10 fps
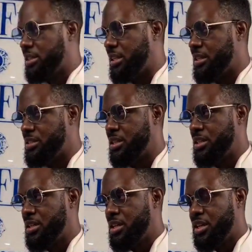list,
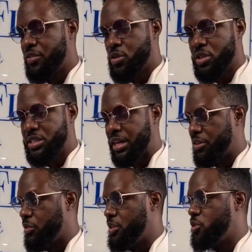of course,
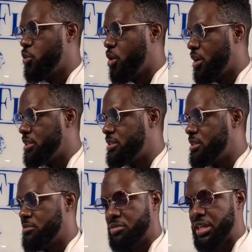categories
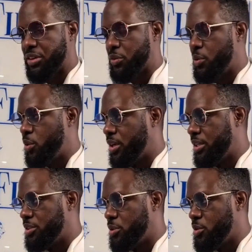one, category one
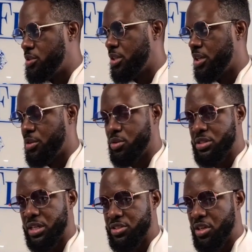and twos are those
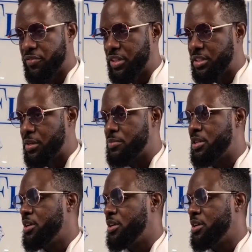gunshot victims,